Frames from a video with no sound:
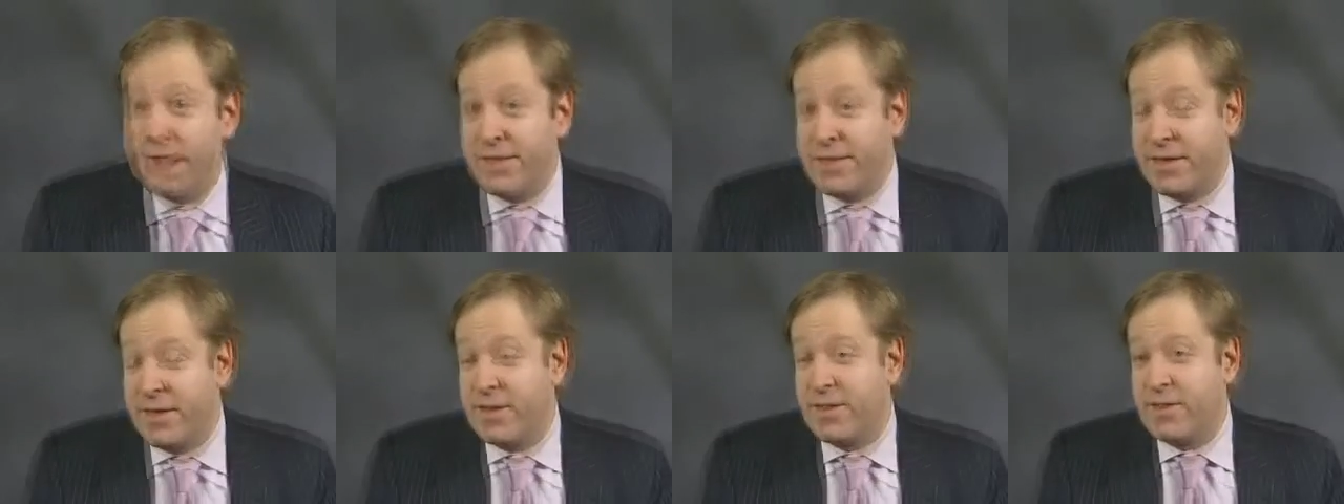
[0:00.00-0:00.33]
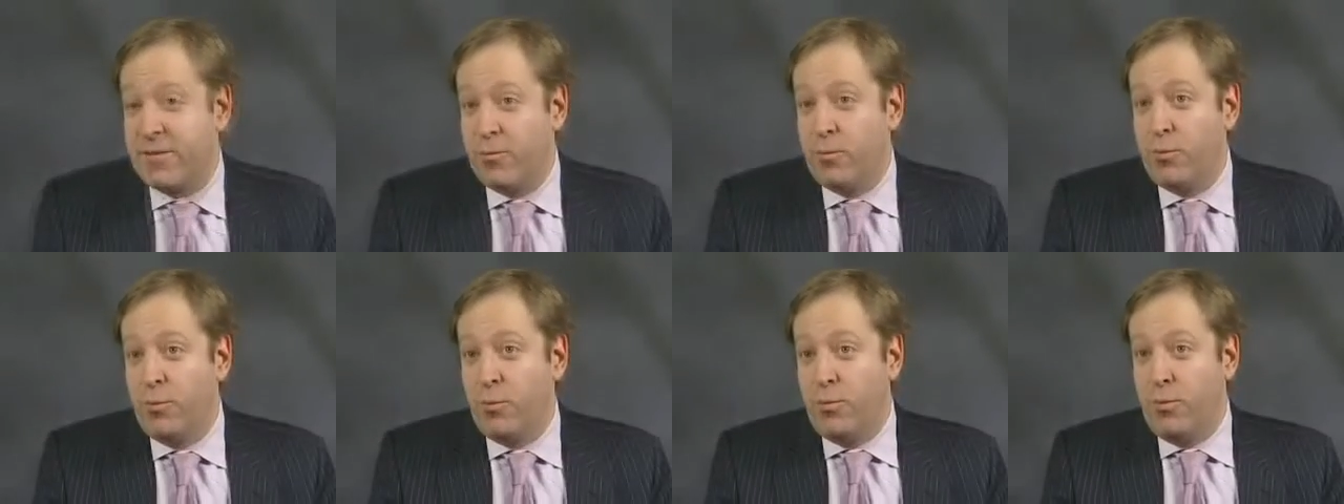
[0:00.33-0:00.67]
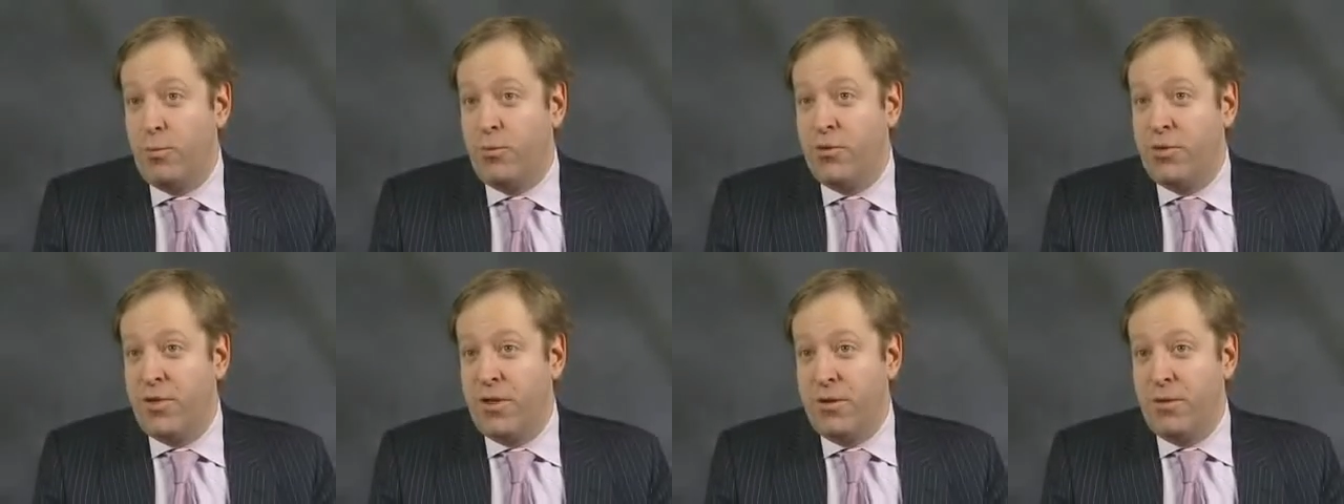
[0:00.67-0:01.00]
I think
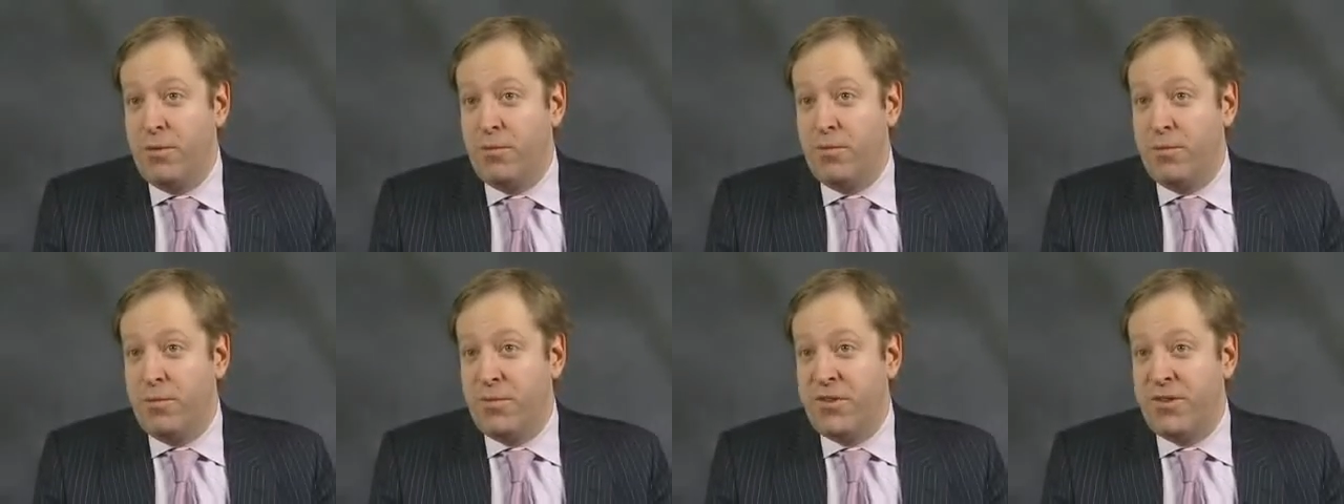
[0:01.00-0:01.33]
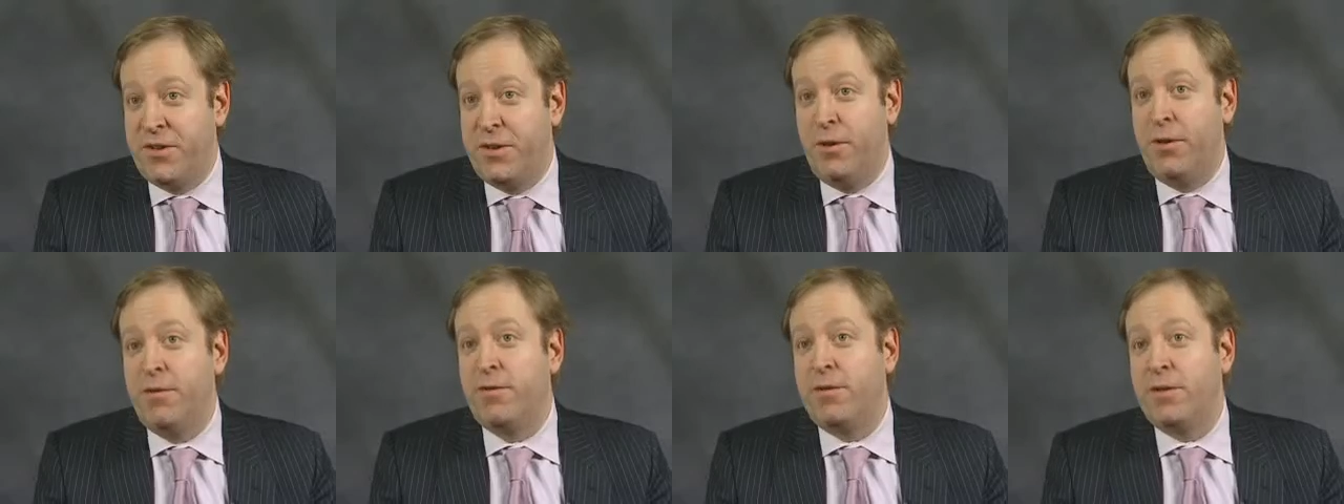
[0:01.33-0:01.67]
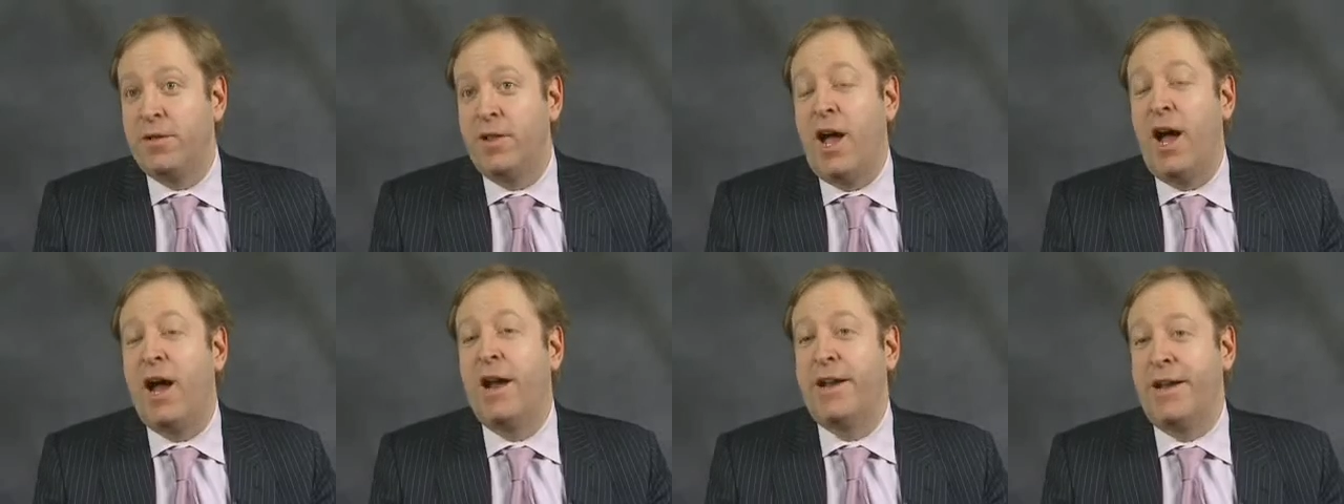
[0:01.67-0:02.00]
the
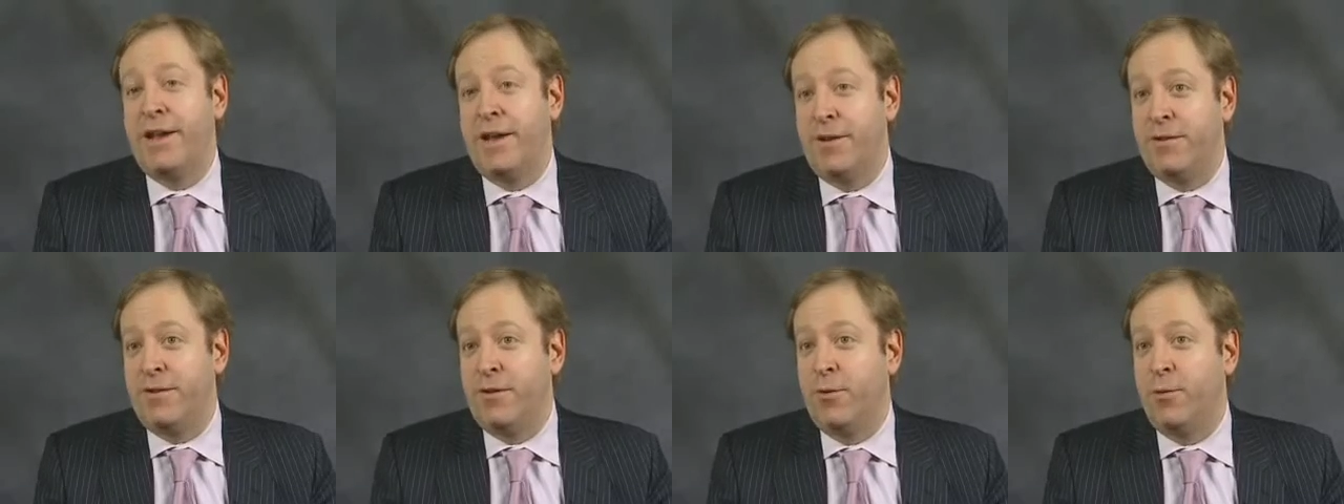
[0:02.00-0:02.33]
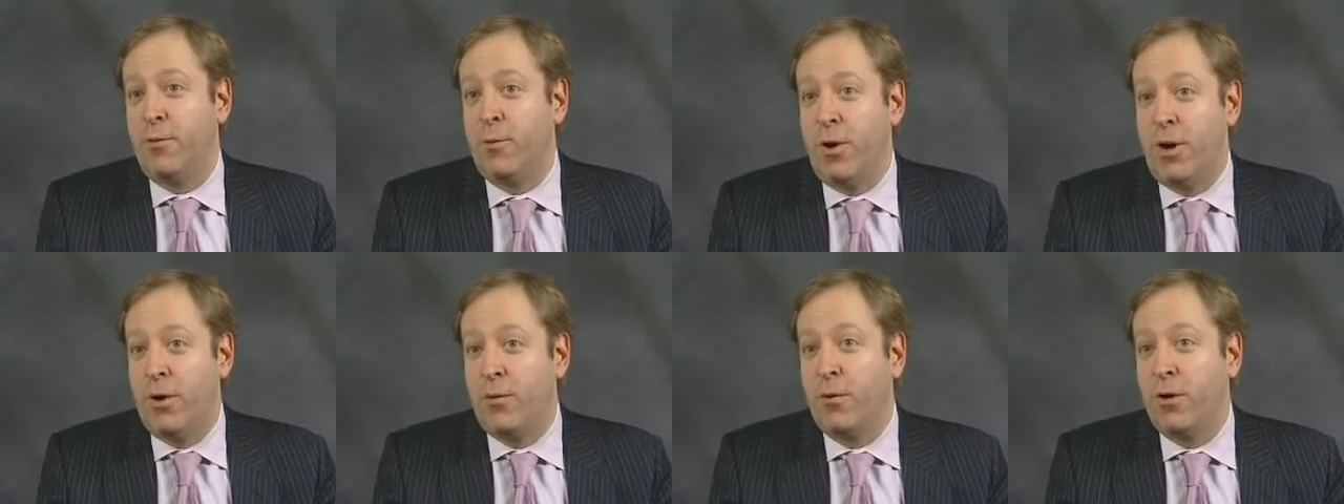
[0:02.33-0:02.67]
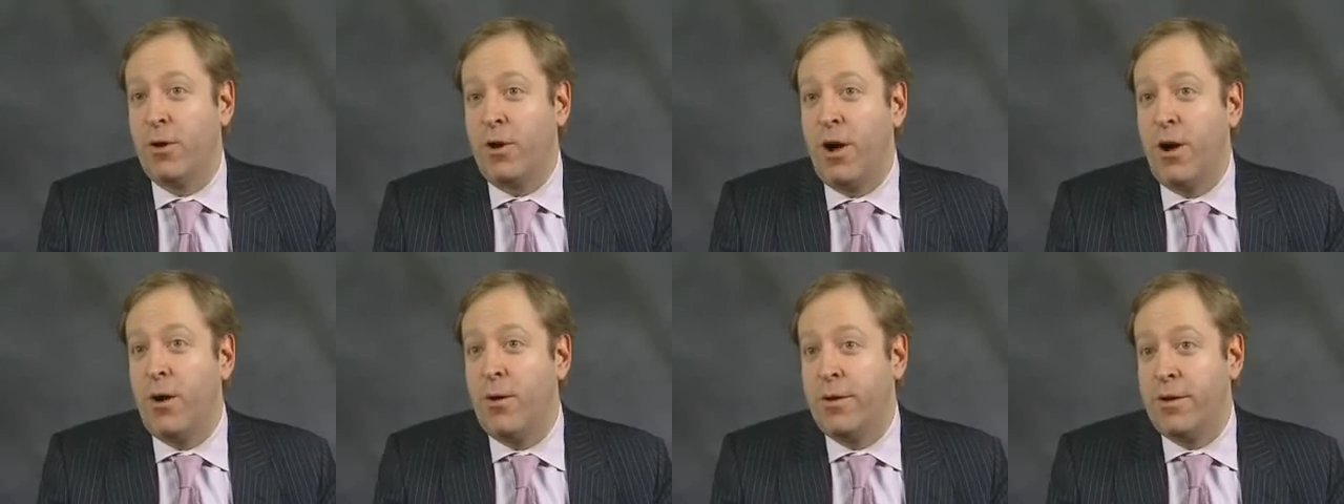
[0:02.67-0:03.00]
silver lining to what
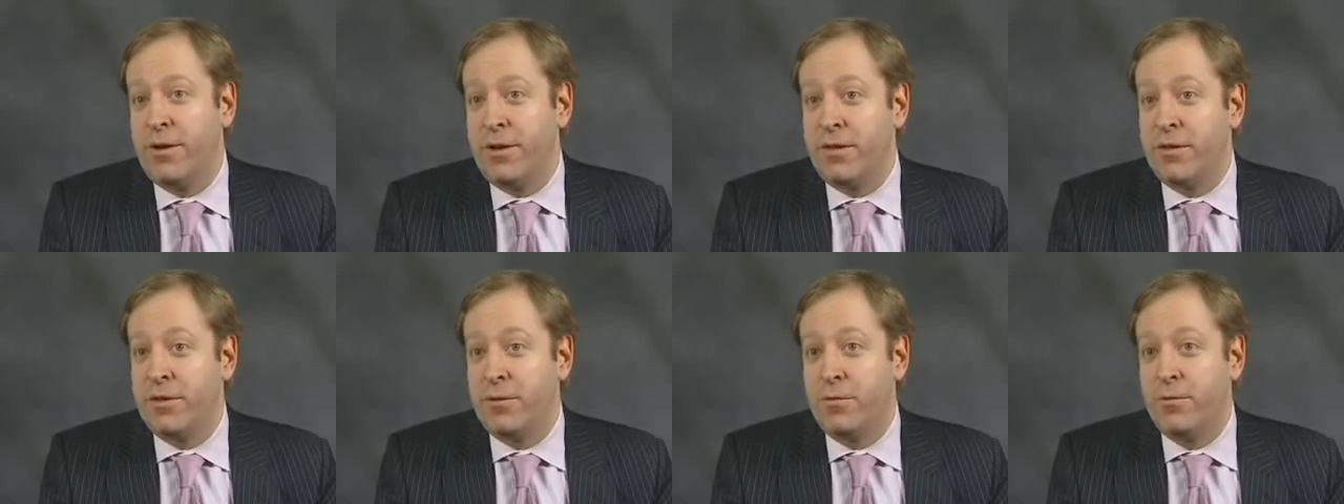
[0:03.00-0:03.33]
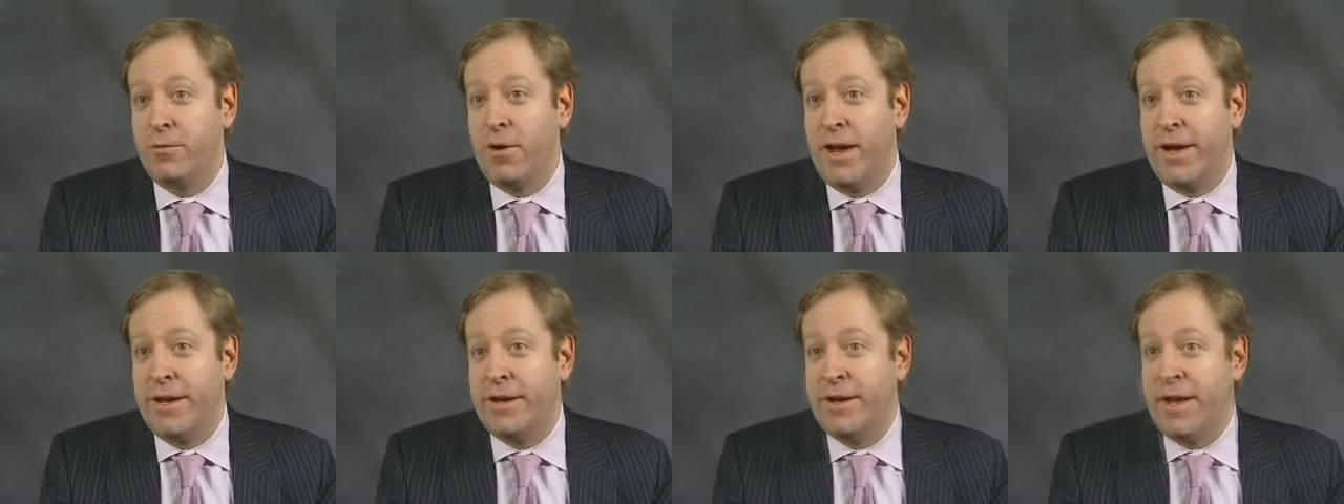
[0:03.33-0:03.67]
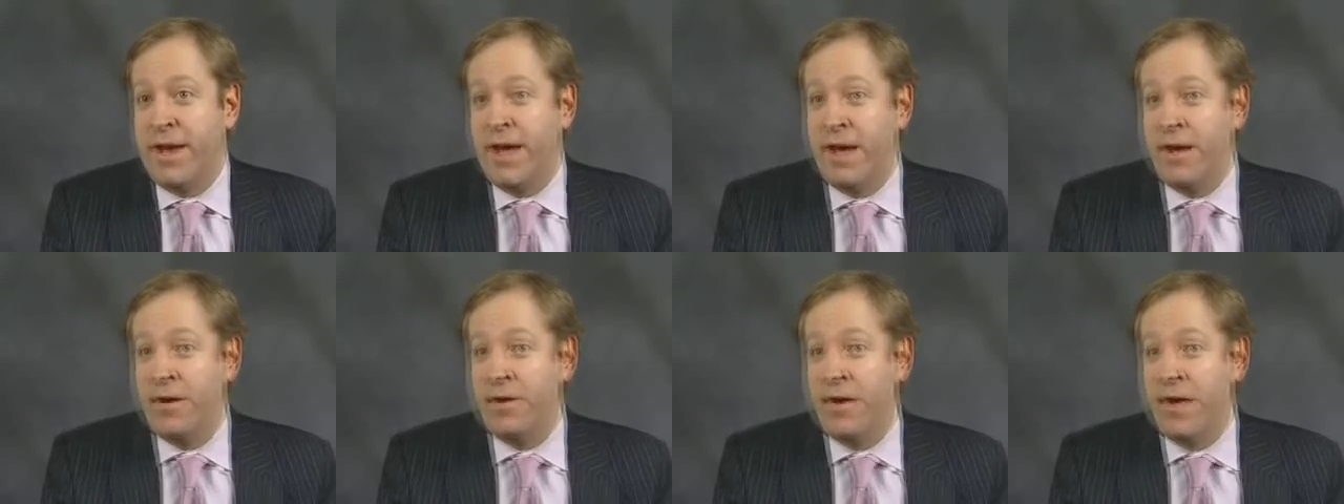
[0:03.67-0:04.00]
we're going through right
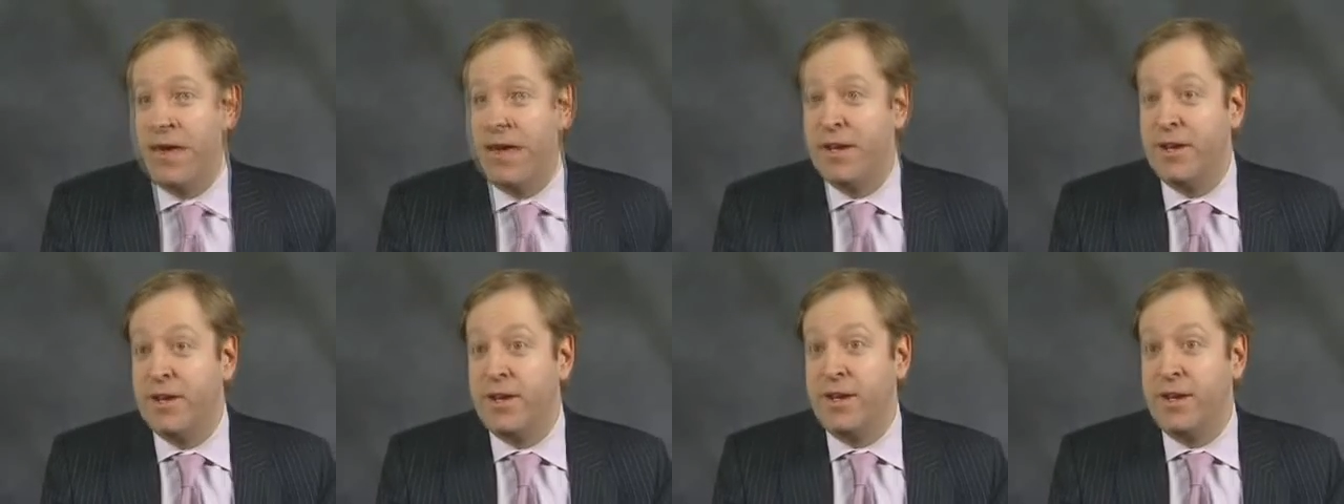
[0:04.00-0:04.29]
now,